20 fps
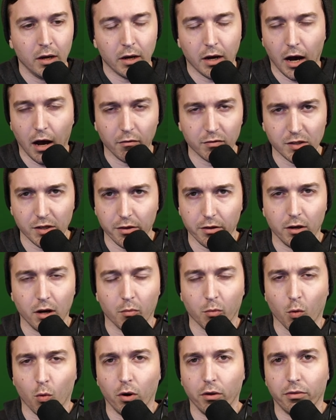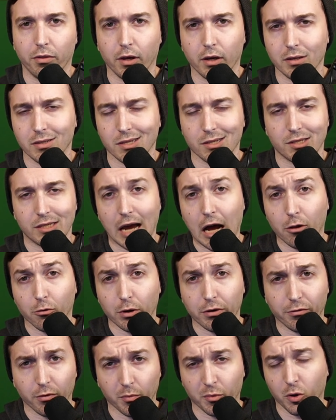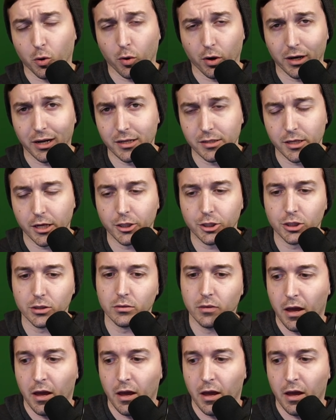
Obviously, the number one thing is a salary from an organization.